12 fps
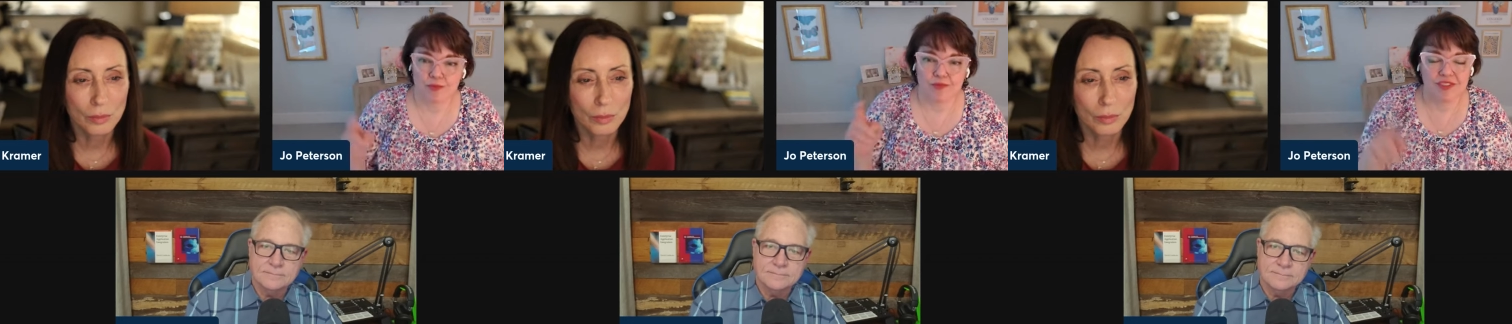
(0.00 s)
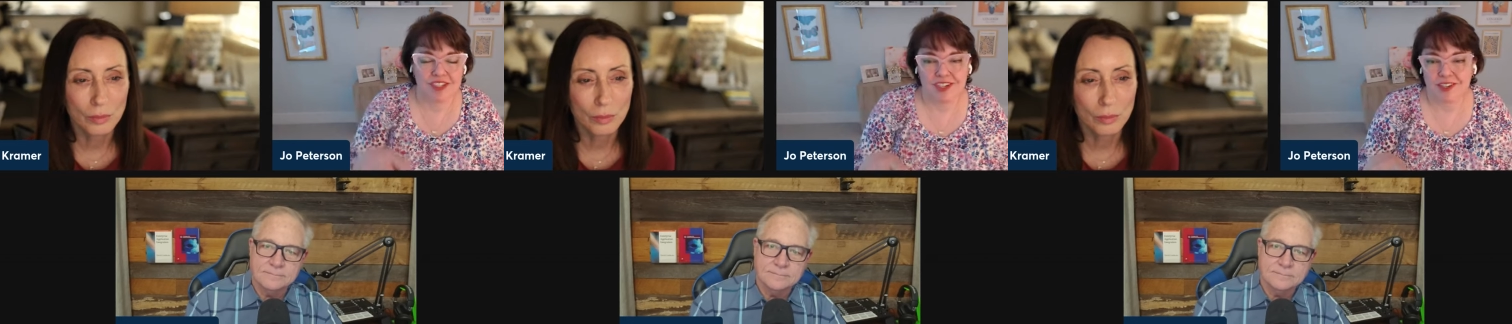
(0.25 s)

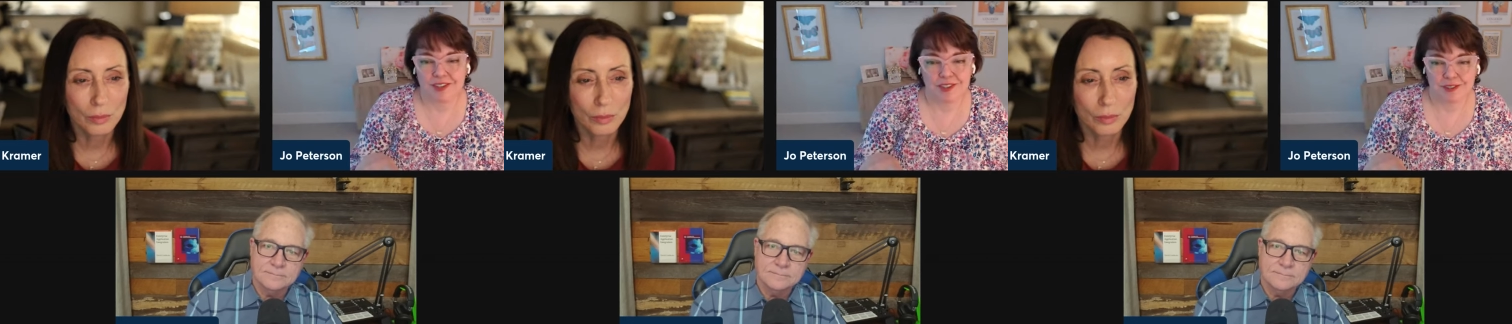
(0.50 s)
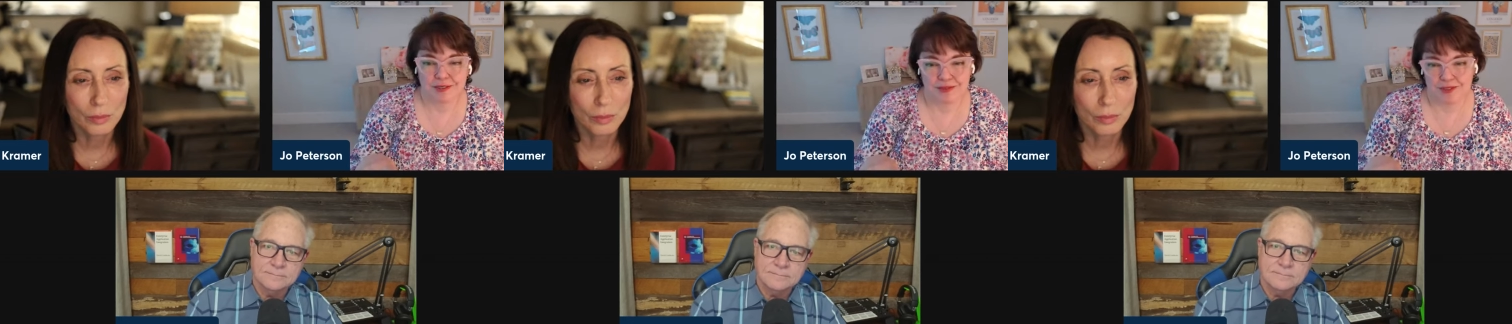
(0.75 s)
Speaker 1: stuck
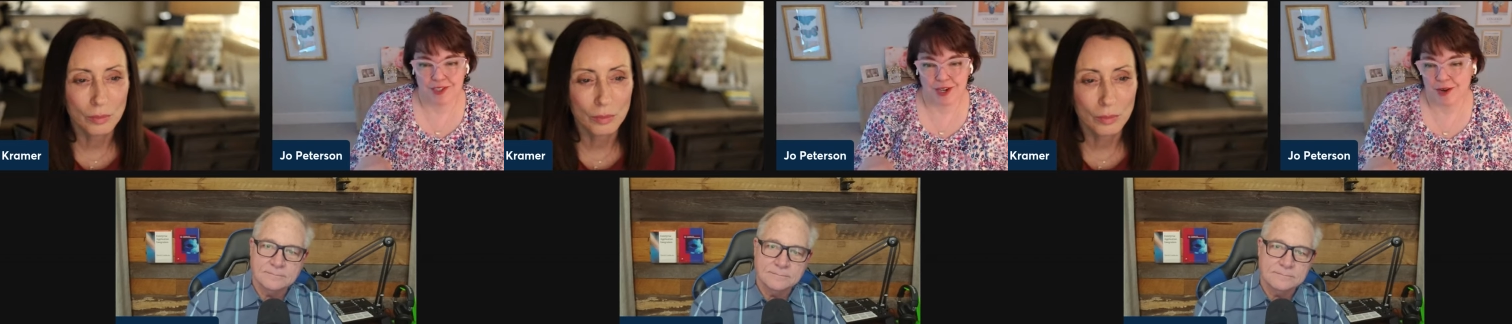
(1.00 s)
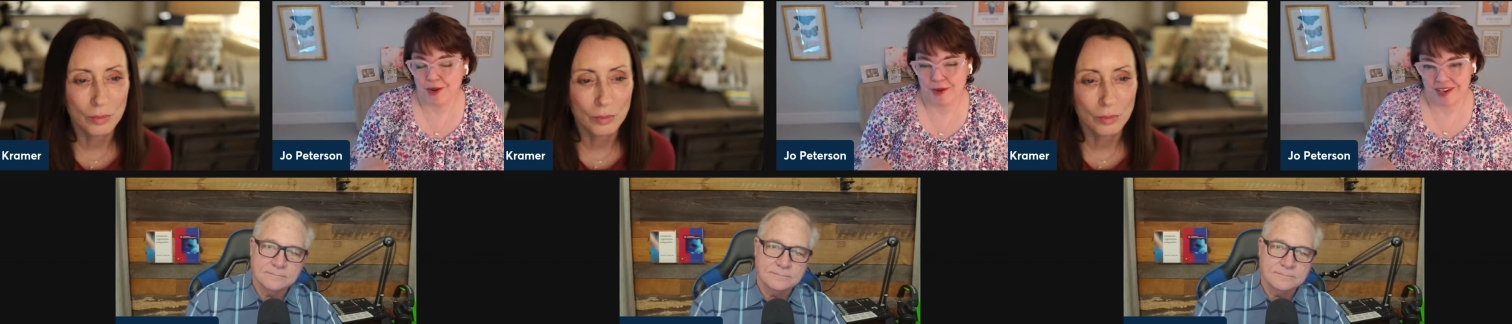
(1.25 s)
their
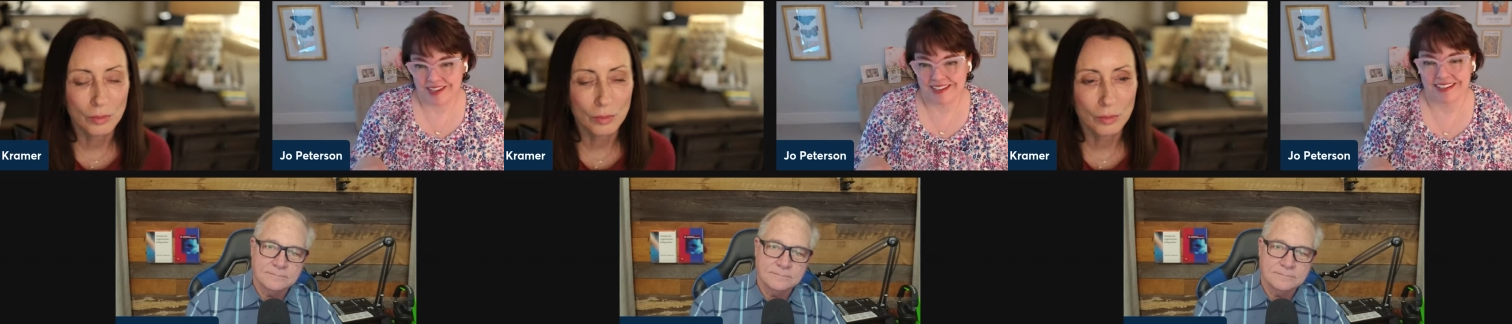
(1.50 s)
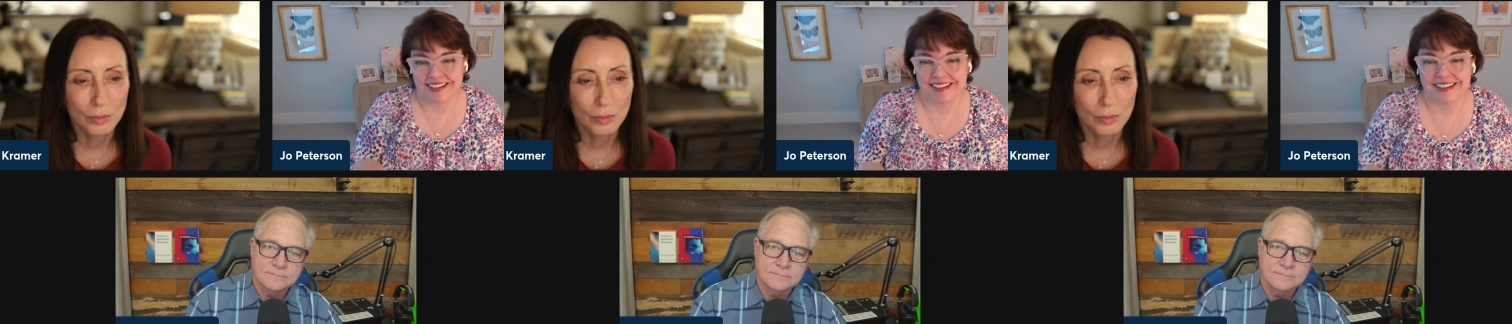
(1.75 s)
toe
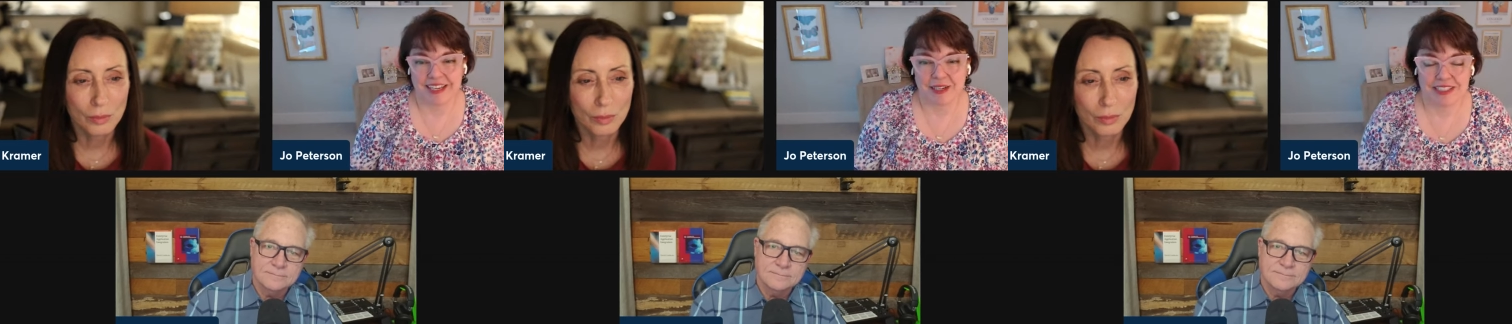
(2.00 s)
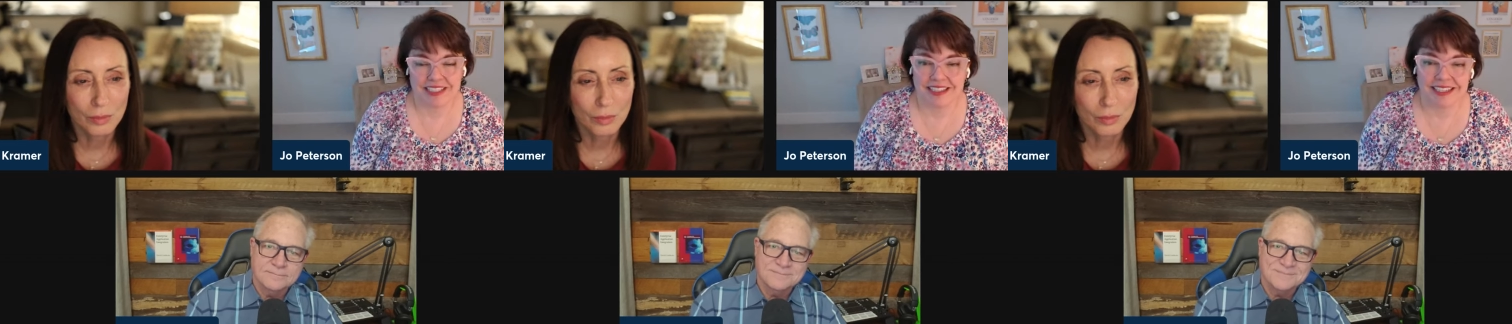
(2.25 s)
in and they
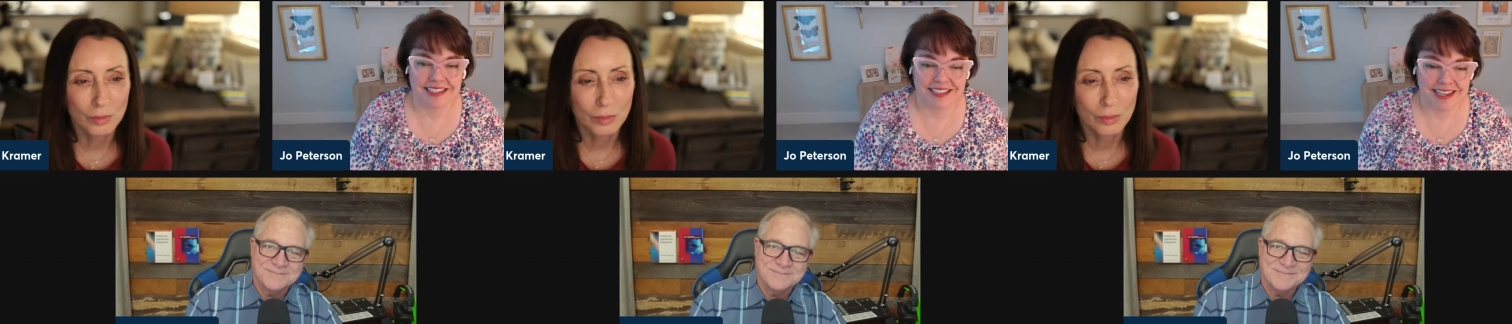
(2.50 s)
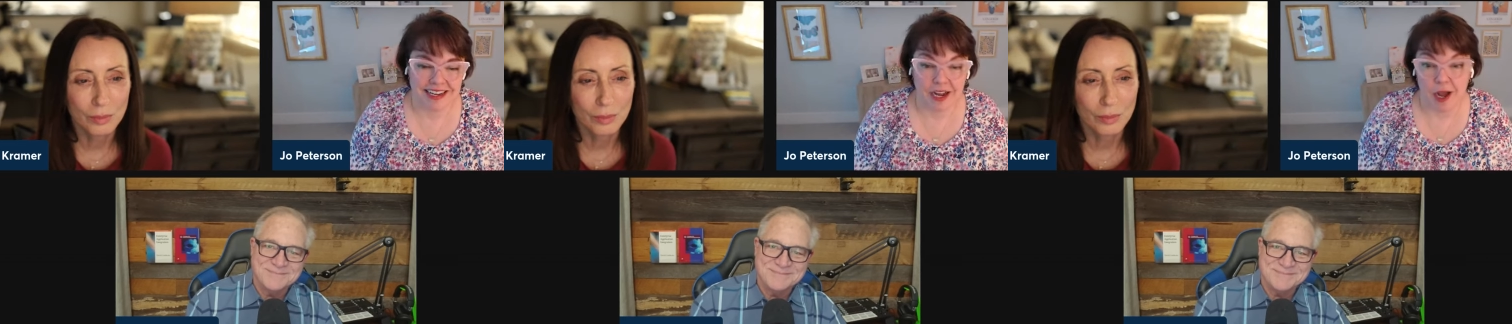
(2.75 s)
did things
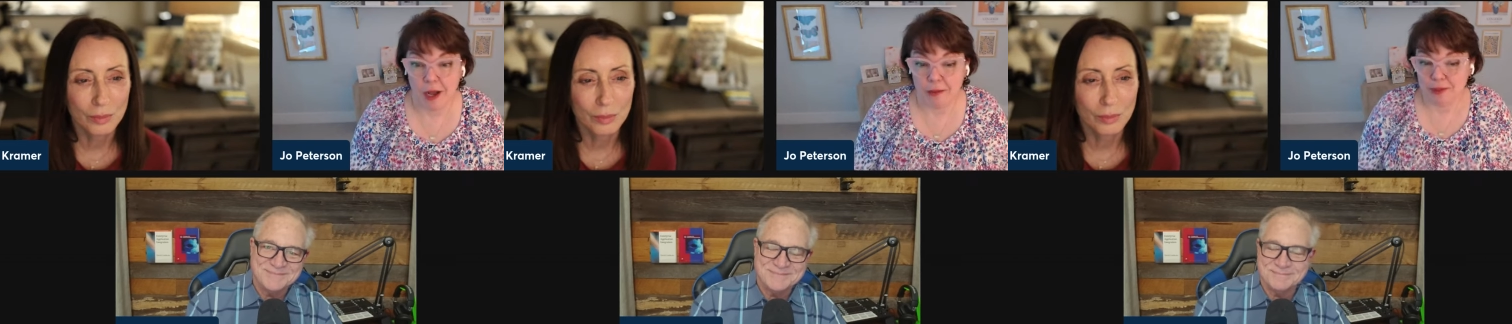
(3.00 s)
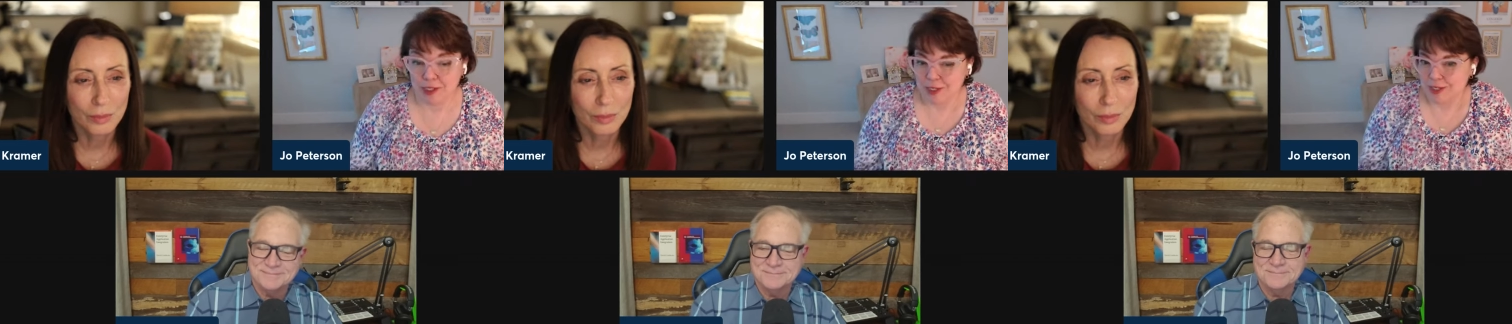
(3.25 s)
like
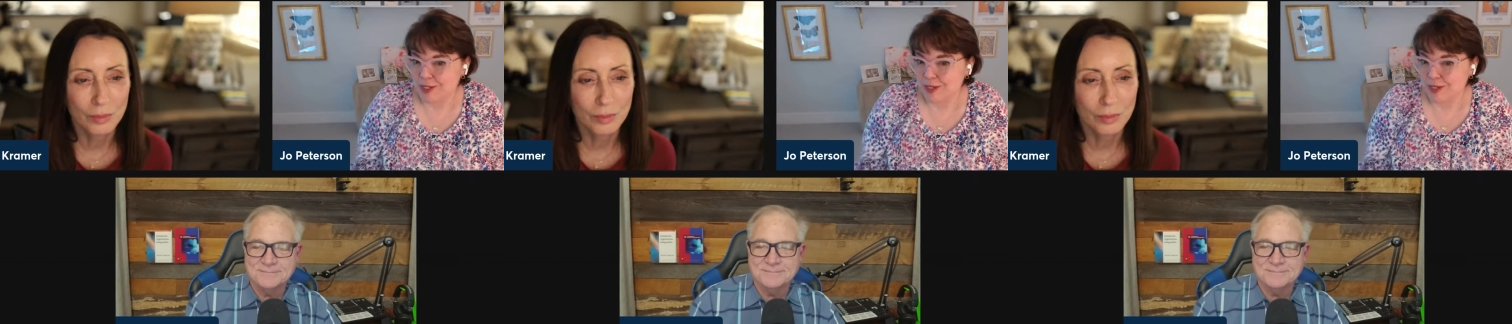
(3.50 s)
object